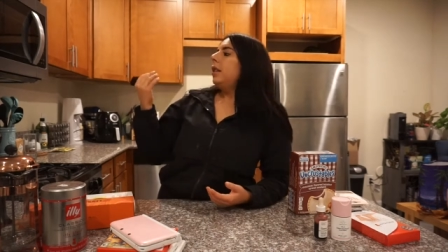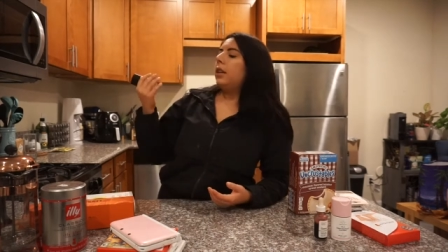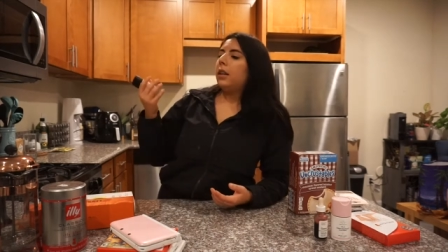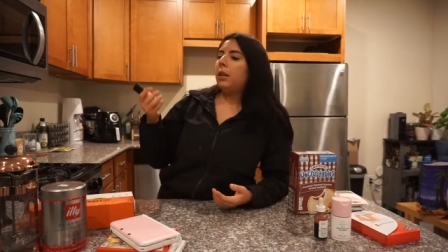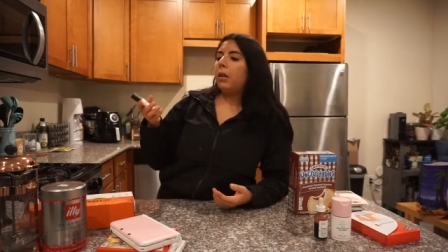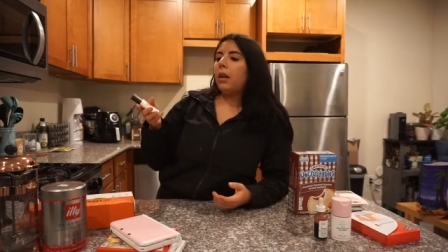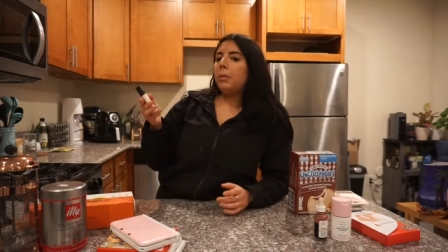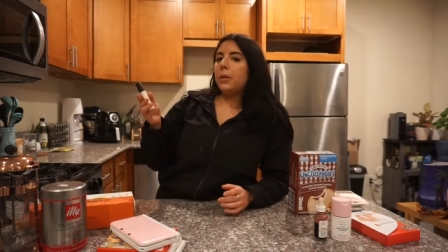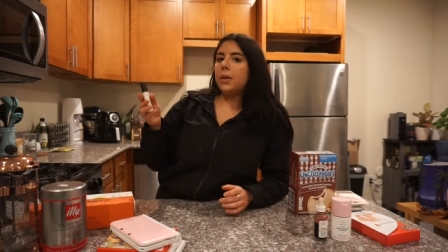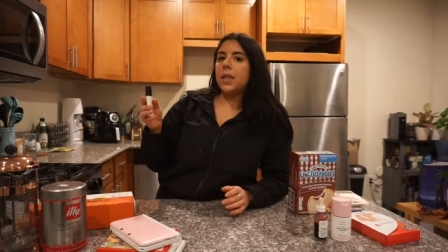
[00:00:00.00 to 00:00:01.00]
you know,
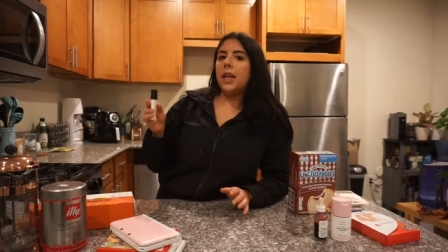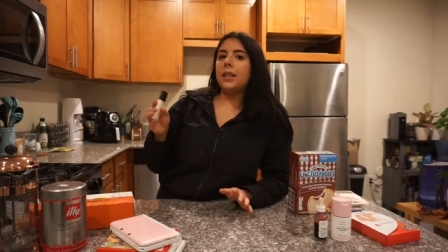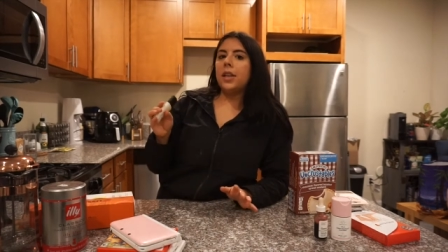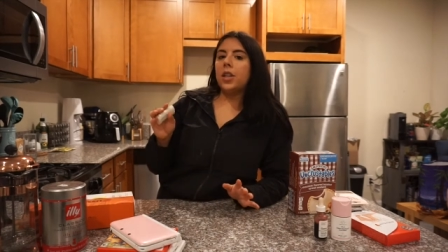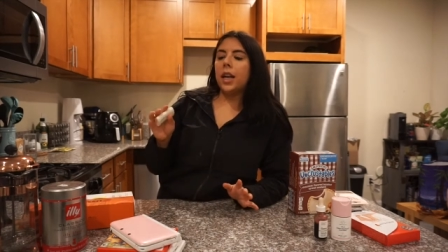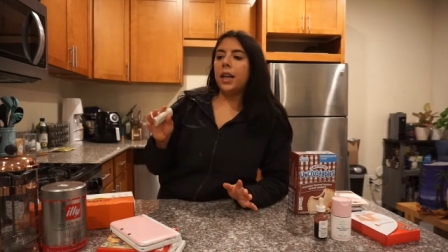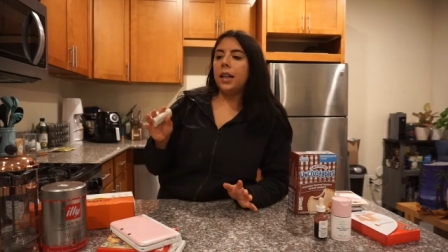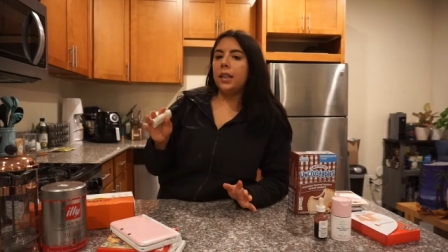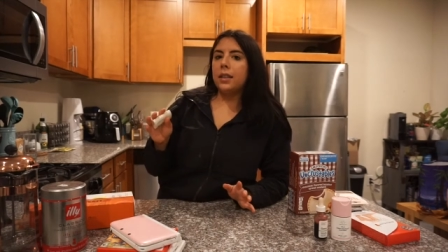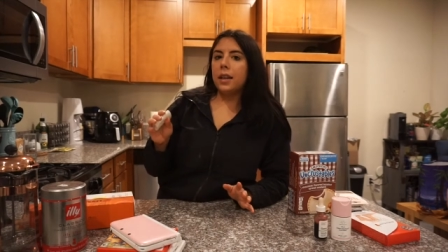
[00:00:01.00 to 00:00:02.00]
on most days I try to
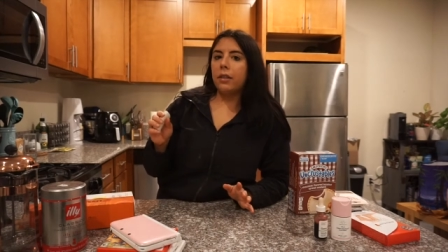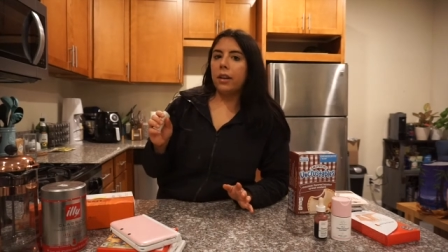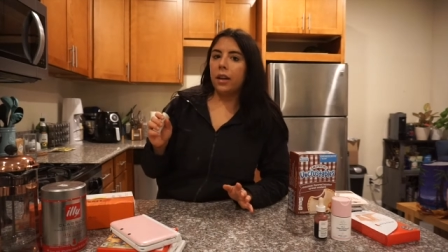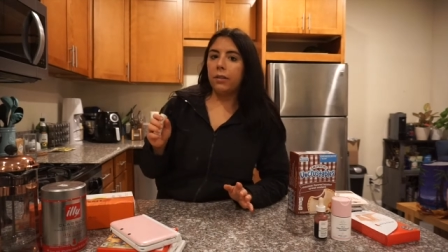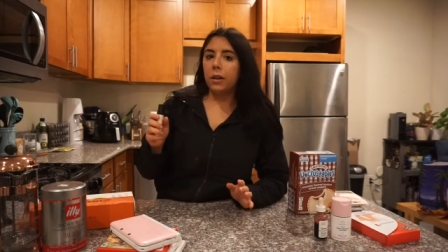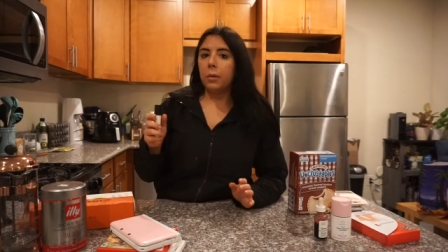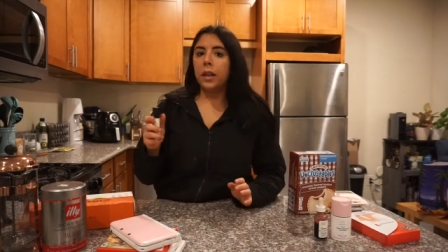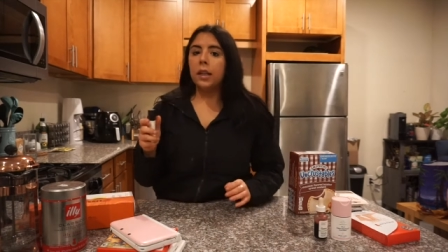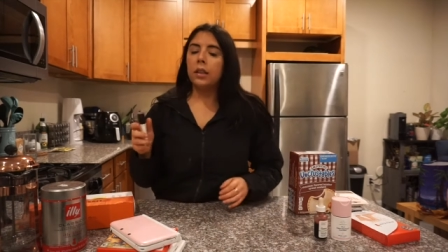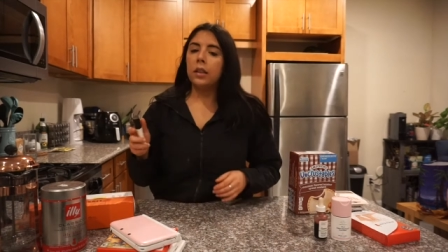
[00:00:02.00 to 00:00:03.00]
at least get ready for
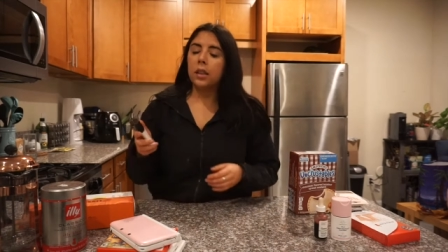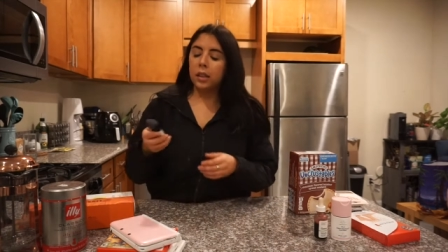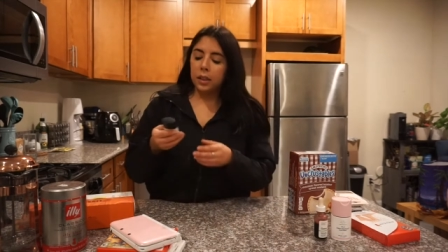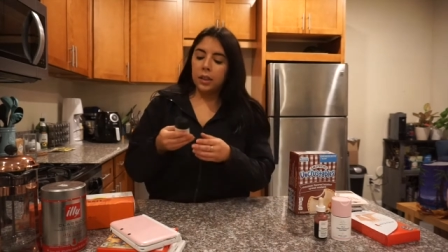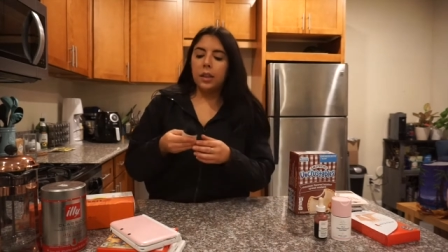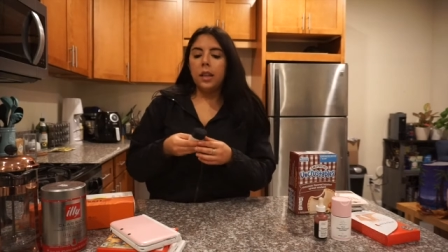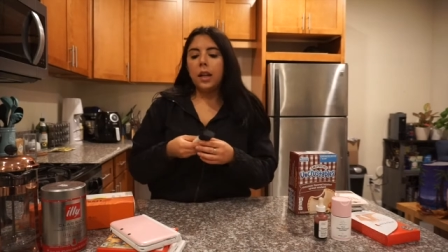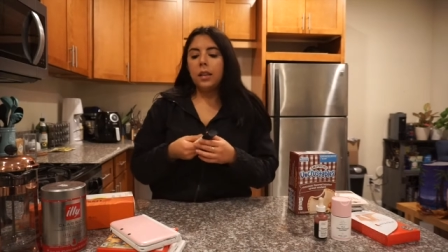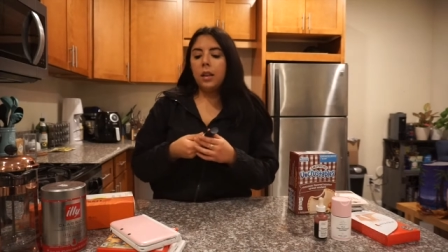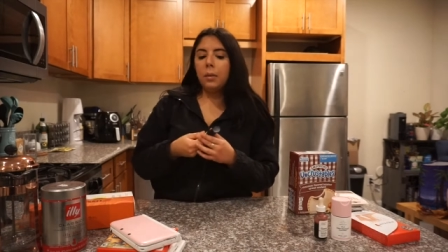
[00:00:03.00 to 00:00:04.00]
work and look
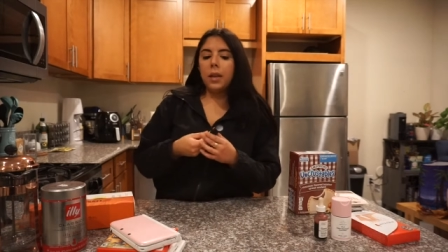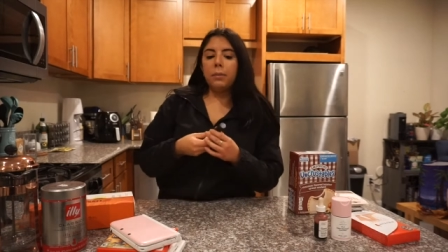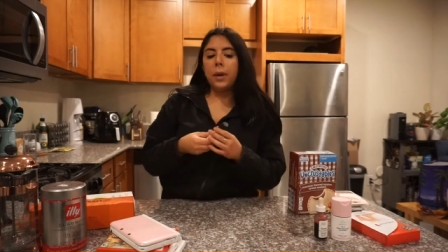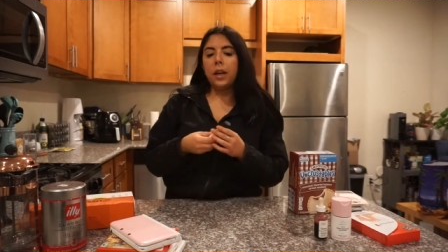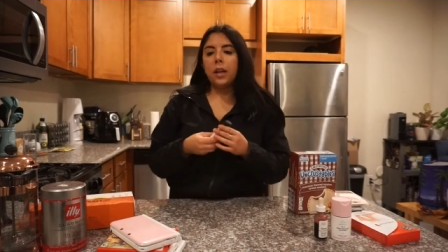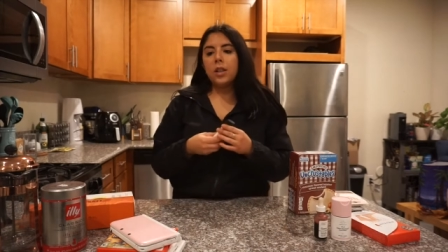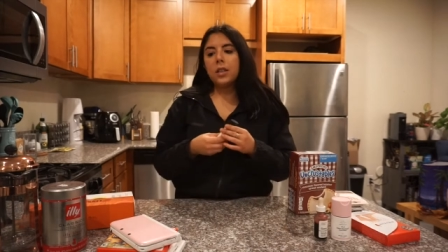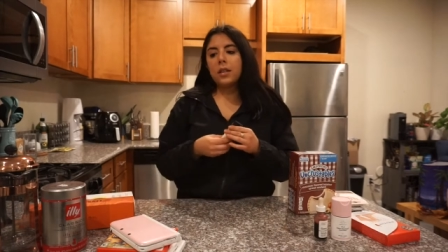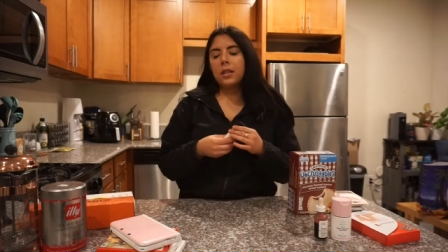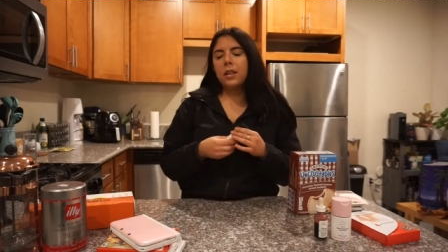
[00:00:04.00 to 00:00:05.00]
a little bit better.
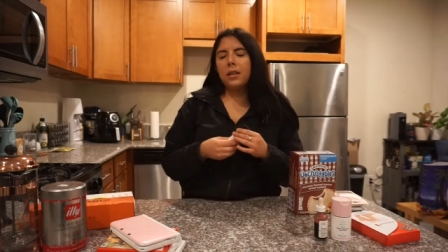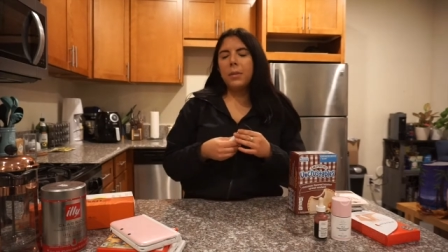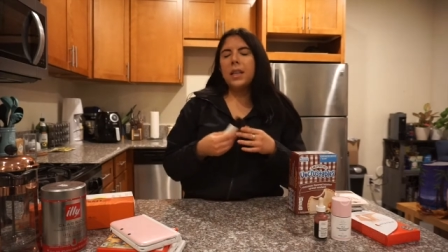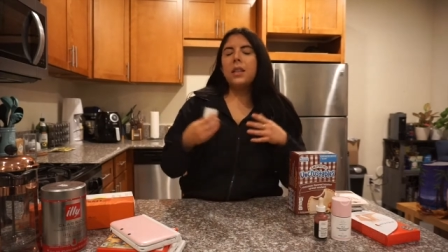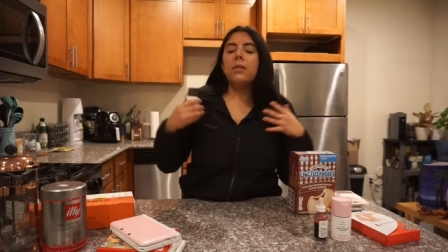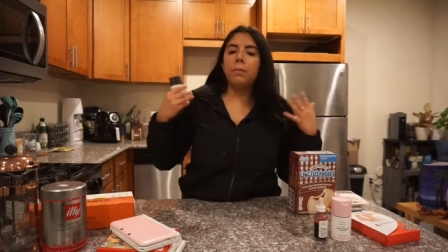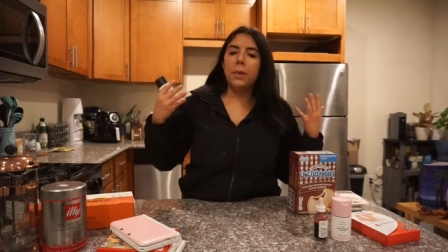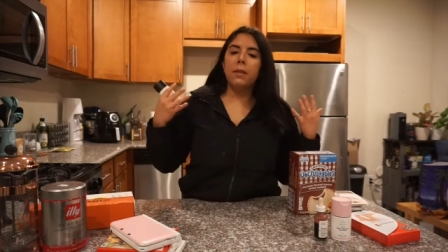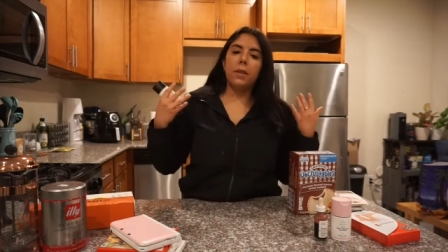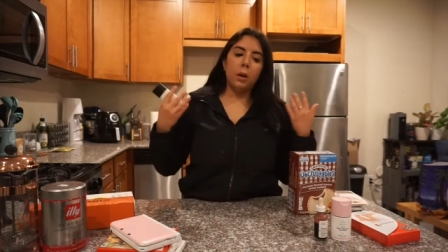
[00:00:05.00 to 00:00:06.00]
Just, it makes you,
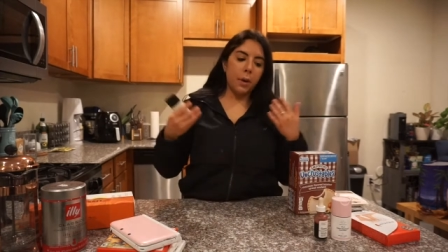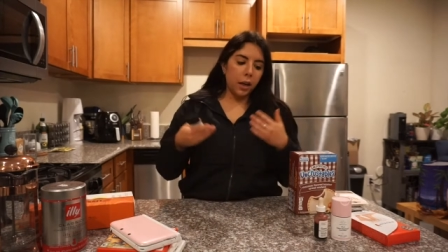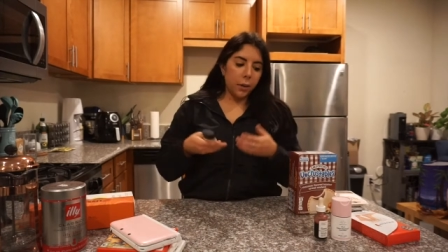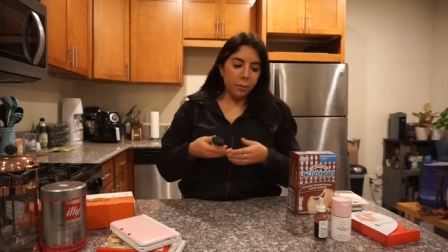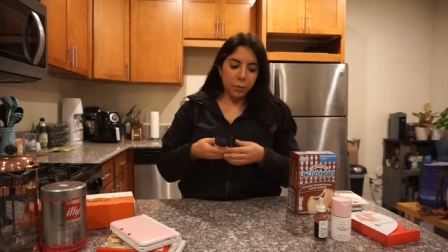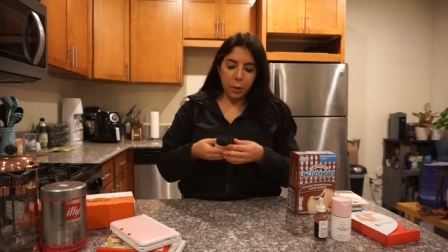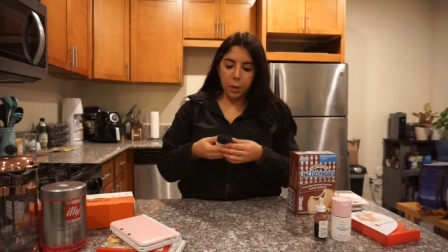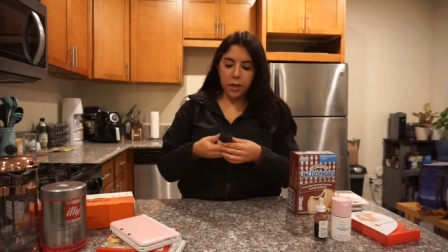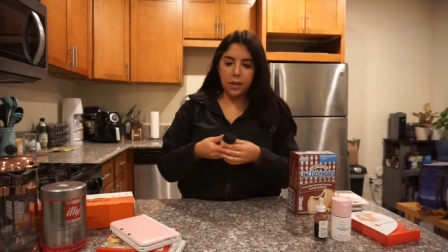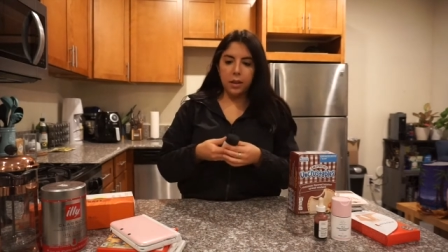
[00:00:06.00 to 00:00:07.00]
me feel better
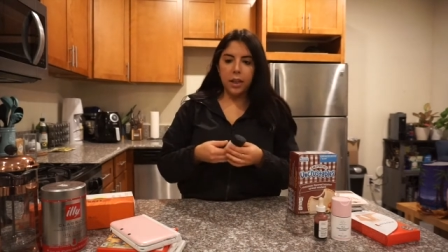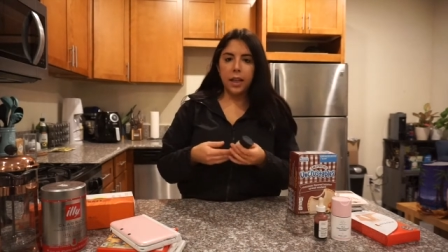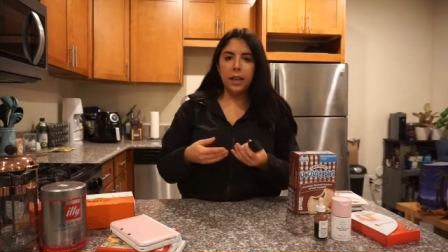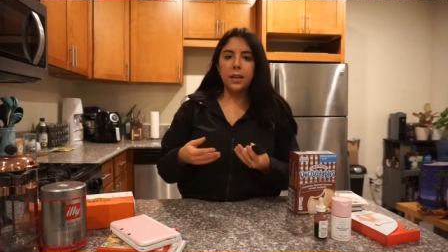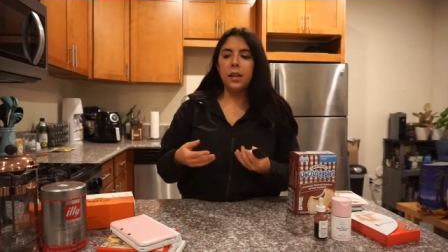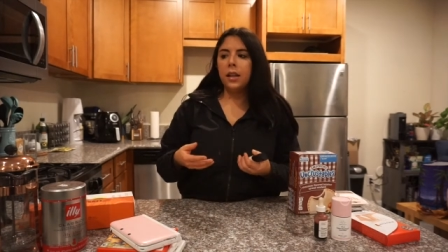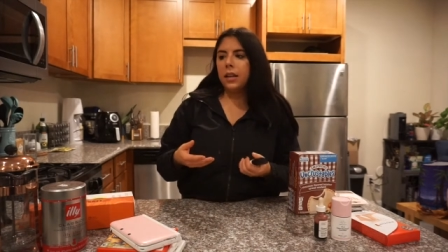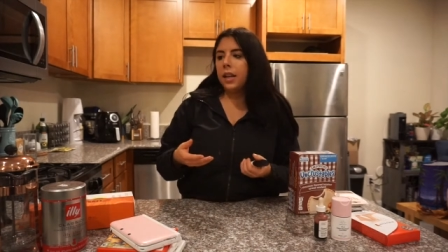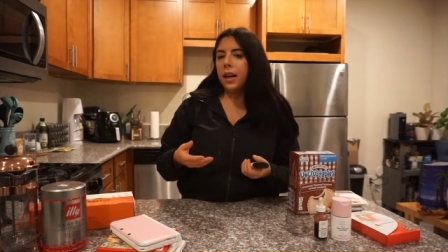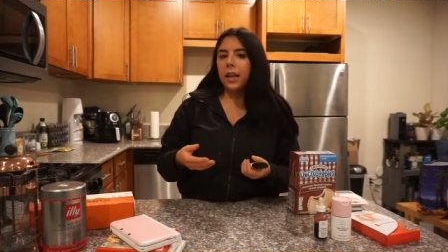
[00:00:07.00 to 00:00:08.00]
personally. And
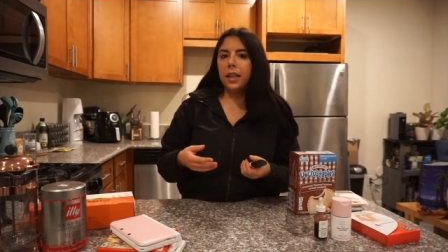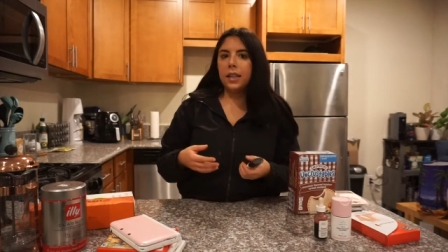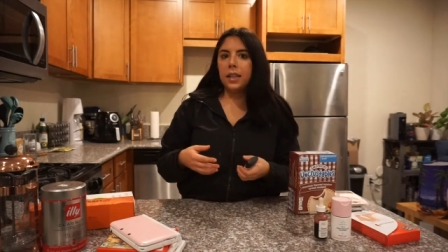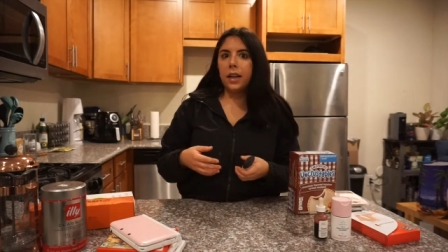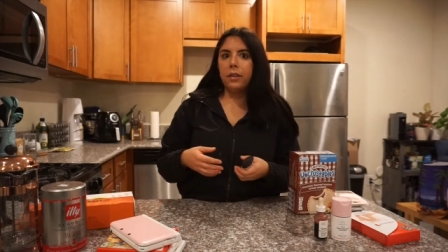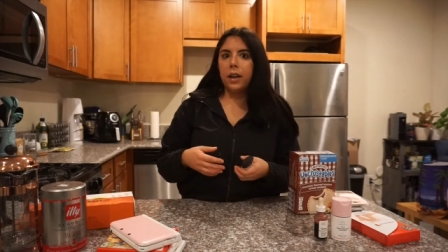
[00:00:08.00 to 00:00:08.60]
yeah, I like to get